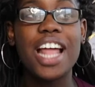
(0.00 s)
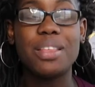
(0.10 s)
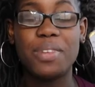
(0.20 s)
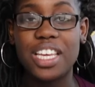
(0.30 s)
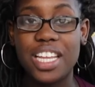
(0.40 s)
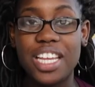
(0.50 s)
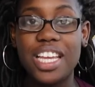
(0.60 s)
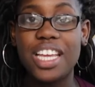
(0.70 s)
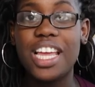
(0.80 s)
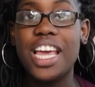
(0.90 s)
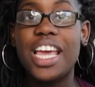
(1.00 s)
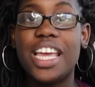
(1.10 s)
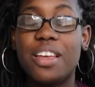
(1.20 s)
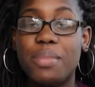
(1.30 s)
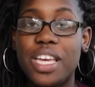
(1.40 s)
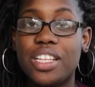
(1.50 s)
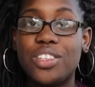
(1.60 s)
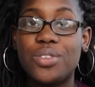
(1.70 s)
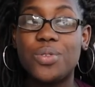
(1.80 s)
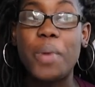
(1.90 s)
at the beginning it can be a
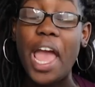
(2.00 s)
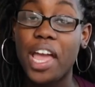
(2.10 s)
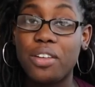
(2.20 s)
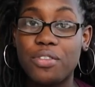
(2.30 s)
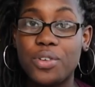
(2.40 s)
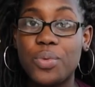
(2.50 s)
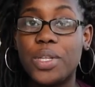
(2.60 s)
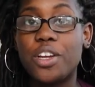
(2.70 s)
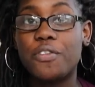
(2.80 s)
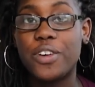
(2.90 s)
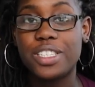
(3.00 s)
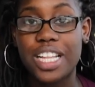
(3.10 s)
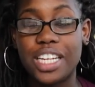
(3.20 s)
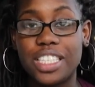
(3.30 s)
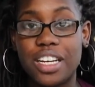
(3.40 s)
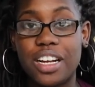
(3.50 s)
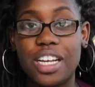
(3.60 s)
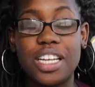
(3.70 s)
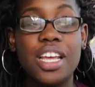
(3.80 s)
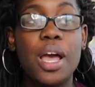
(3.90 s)
little painful when they're first latching
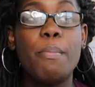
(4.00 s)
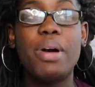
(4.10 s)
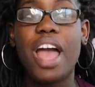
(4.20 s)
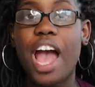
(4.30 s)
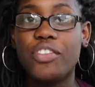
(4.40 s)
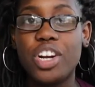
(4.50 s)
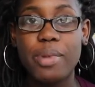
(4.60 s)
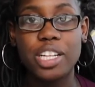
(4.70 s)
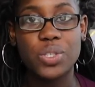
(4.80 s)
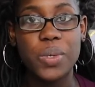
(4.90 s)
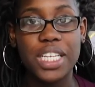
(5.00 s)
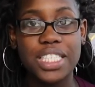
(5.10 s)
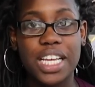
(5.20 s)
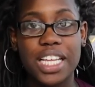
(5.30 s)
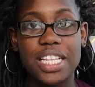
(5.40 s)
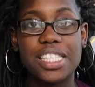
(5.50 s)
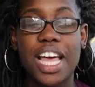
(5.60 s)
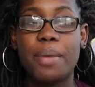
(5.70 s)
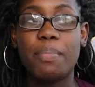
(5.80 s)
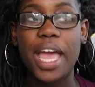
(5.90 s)
on, but after about twenty seconds
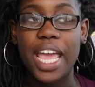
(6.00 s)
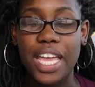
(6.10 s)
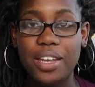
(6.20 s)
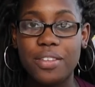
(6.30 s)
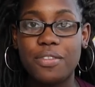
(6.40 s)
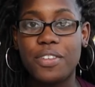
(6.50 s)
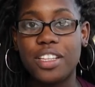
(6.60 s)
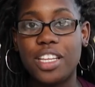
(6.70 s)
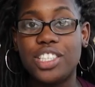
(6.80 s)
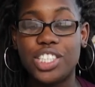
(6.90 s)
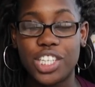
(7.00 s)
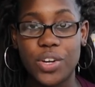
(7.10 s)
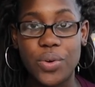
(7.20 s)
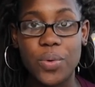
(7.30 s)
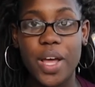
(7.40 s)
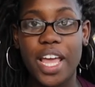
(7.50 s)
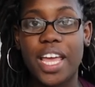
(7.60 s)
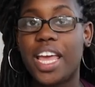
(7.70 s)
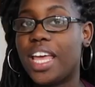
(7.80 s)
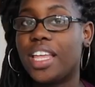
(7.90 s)
that pain feeling should go away
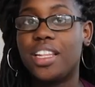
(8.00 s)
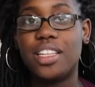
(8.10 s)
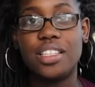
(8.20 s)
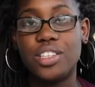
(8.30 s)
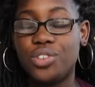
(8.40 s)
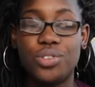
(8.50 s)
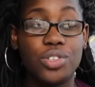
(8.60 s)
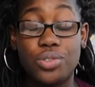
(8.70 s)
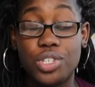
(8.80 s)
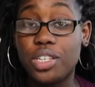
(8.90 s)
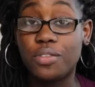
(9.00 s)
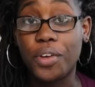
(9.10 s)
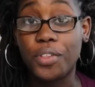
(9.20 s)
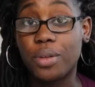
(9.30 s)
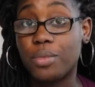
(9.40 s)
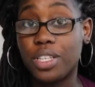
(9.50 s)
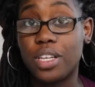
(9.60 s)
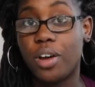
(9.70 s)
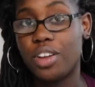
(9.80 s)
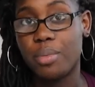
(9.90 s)
and you, you shouldn't feel them really
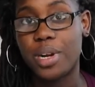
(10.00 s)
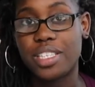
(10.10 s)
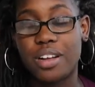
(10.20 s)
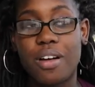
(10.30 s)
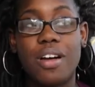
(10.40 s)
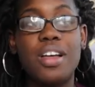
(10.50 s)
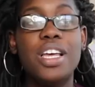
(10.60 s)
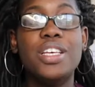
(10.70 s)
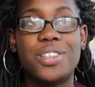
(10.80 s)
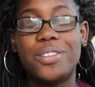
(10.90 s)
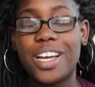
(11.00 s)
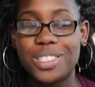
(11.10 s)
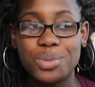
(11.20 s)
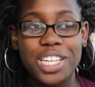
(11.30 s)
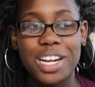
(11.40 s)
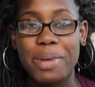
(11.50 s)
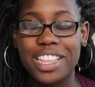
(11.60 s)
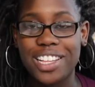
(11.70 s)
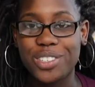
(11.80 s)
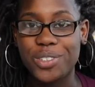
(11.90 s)
on your breast at all. So I just want to kind of make
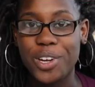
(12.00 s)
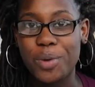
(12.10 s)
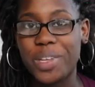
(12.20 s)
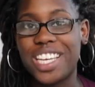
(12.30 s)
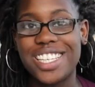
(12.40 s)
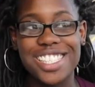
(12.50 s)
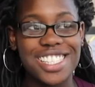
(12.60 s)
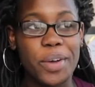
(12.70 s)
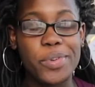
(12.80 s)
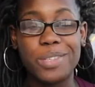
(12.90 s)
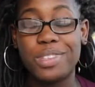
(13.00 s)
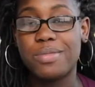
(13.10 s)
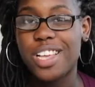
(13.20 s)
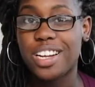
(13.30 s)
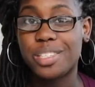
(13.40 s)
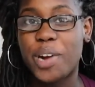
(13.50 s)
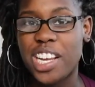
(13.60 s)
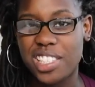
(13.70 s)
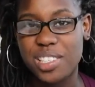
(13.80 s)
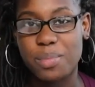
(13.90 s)
that little note because that was something that was kind of
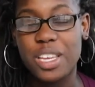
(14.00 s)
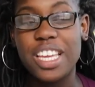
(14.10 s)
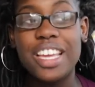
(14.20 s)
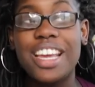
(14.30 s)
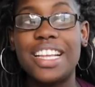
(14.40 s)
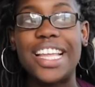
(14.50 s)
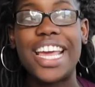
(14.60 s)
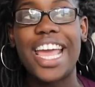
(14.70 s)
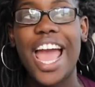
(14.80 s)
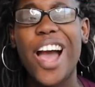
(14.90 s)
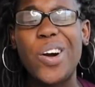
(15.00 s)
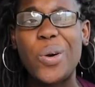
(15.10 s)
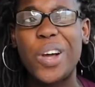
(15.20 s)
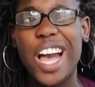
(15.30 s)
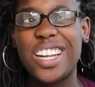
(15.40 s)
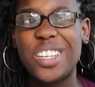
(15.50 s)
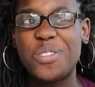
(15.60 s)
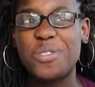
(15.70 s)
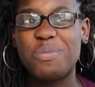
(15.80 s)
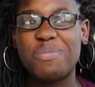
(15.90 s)
surprising to me, like how kind
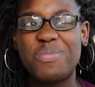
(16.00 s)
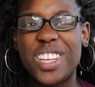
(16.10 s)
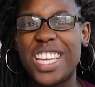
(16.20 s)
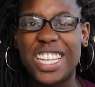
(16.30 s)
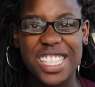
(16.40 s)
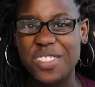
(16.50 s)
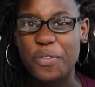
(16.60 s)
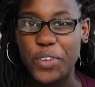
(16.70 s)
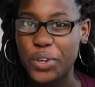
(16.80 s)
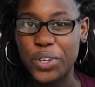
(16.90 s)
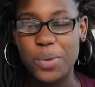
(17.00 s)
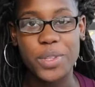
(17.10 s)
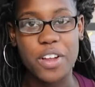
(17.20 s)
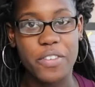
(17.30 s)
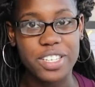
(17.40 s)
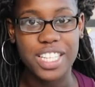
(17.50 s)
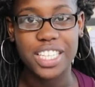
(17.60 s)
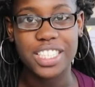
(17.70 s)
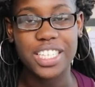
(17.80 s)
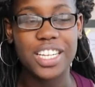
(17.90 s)
of it doesn't feel good when they're first
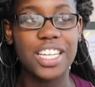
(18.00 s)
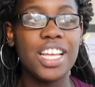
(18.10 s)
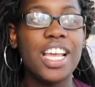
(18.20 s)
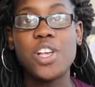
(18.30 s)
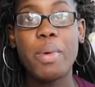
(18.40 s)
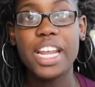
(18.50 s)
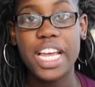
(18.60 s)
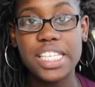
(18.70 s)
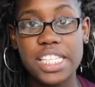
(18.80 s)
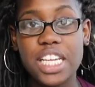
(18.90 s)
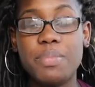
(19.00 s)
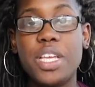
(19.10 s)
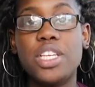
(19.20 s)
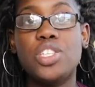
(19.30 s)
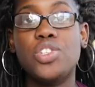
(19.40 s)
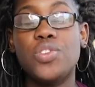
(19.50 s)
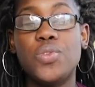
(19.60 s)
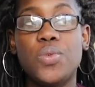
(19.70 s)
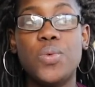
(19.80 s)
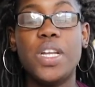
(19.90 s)
latching on. So my next tip is
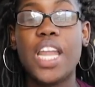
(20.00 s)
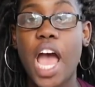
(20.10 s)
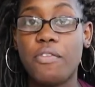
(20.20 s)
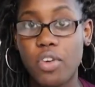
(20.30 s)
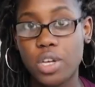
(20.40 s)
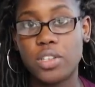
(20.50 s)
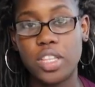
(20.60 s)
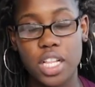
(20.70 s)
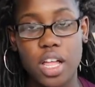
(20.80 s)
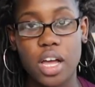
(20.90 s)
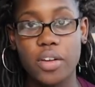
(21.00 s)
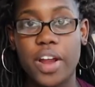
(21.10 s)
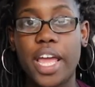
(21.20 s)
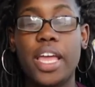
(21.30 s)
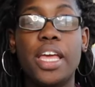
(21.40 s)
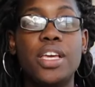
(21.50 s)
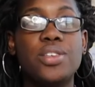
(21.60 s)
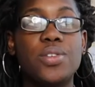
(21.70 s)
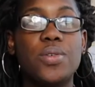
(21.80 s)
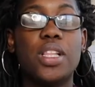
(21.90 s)
to not focus on the clock, right?
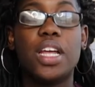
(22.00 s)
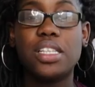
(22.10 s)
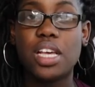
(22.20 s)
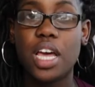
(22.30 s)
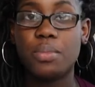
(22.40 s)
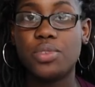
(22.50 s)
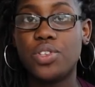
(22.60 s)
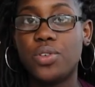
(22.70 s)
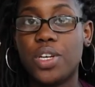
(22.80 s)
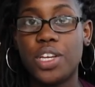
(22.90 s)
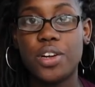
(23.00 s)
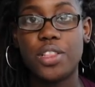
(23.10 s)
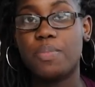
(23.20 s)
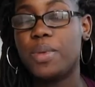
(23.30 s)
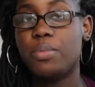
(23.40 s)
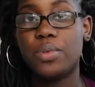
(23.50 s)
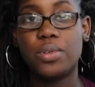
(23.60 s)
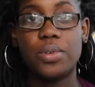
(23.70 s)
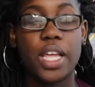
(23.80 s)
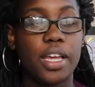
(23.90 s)
So a lot of times you'll hear
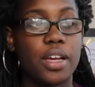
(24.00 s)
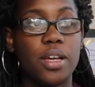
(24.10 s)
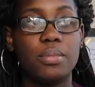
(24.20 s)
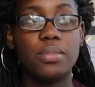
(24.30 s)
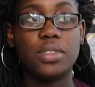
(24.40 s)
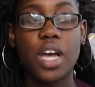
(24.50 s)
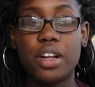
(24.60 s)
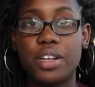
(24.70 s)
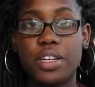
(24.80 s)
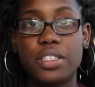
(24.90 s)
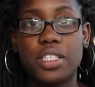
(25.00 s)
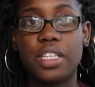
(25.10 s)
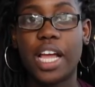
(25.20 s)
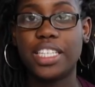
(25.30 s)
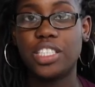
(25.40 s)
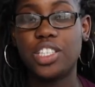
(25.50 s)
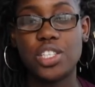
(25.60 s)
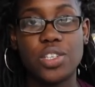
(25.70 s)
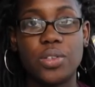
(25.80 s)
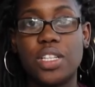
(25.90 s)
people like um, doctors and lactation
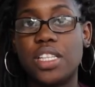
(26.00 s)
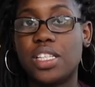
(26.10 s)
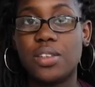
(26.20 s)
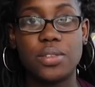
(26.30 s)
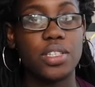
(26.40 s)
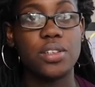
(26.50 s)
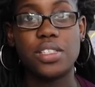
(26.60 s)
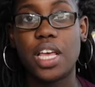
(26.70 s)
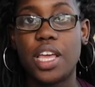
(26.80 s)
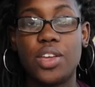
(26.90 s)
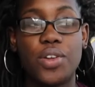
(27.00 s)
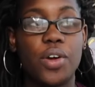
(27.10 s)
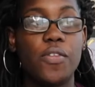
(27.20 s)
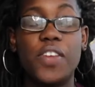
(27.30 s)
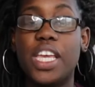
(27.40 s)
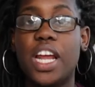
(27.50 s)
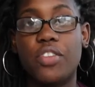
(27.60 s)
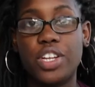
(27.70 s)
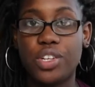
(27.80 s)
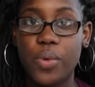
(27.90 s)
consultants, they'll they'll say, you know, feed
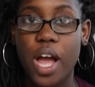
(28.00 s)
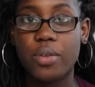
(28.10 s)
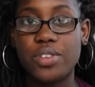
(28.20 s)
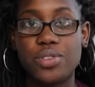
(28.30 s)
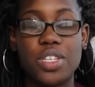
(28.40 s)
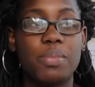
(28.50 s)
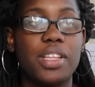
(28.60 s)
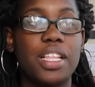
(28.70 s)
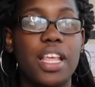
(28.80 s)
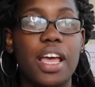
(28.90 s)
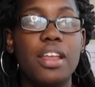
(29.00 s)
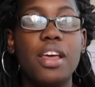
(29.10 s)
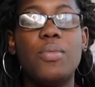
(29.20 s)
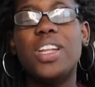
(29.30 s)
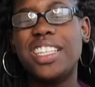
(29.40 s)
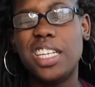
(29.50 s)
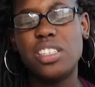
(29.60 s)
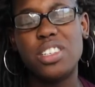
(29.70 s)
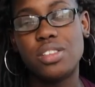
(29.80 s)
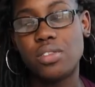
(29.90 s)
every two hours or something like that. Well,
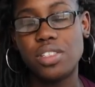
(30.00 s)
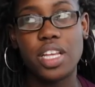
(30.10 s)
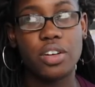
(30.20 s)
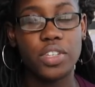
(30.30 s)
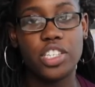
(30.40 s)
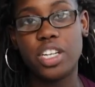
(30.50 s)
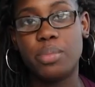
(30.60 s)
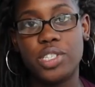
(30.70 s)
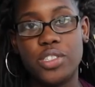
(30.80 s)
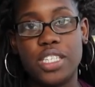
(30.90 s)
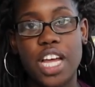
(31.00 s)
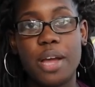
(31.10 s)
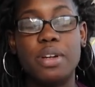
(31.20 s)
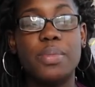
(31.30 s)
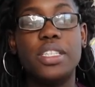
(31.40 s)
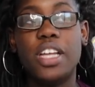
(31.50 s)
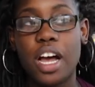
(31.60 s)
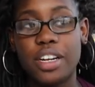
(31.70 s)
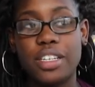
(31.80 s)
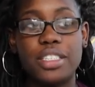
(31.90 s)
lactation consultants, they don't really try to put you on a timer, but
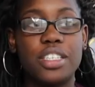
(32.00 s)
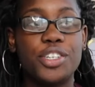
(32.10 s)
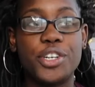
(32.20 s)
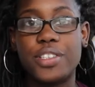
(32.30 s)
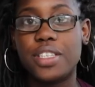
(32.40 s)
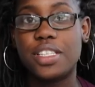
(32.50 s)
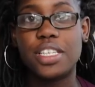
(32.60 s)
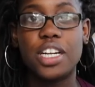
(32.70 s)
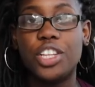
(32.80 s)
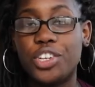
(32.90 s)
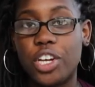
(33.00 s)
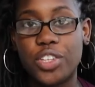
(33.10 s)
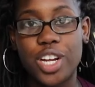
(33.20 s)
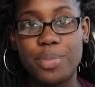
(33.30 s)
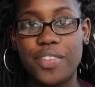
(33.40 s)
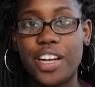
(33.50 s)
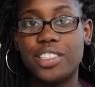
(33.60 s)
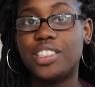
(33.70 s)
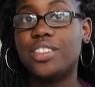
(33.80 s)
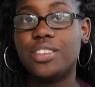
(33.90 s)
doctors and nurses and other healthcare
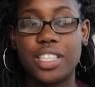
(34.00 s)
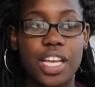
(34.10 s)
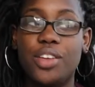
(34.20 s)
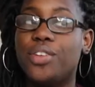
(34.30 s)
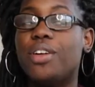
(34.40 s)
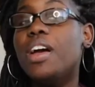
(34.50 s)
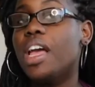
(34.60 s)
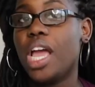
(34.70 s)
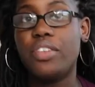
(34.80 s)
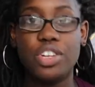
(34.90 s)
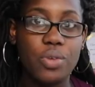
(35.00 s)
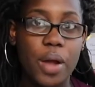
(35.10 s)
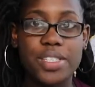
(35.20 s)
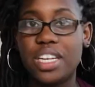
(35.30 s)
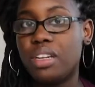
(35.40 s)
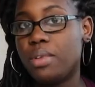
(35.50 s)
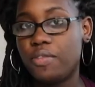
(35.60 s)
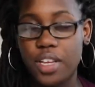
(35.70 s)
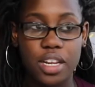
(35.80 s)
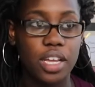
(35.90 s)
providers, they'll say, you know, every two hours they need to be
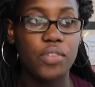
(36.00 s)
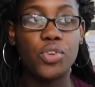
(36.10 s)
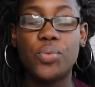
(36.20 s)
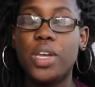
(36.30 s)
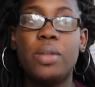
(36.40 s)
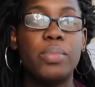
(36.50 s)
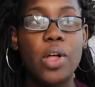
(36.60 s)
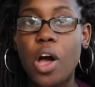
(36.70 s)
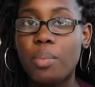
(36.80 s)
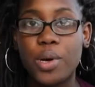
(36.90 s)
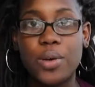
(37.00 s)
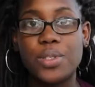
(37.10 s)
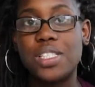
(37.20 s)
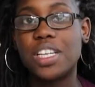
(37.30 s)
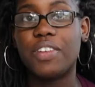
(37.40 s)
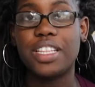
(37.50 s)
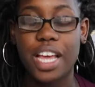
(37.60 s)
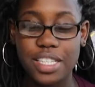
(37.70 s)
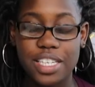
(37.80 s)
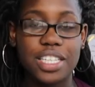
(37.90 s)
feeding. If you read blog posts and stuff like
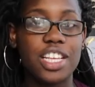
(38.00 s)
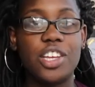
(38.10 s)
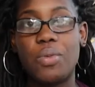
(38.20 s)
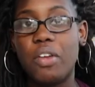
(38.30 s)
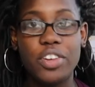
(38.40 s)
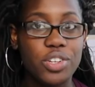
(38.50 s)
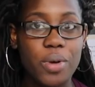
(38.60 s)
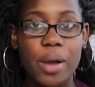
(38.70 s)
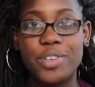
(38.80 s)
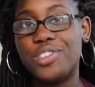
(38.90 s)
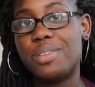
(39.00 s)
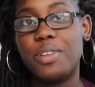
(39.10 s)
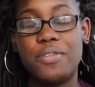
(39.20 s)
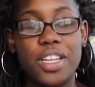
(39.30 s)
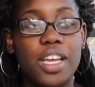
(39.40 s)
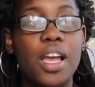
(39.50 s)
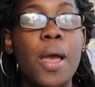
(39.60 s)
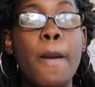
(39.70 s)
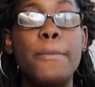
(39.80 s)
that, it's gonna tell you every two hours you should be feeding.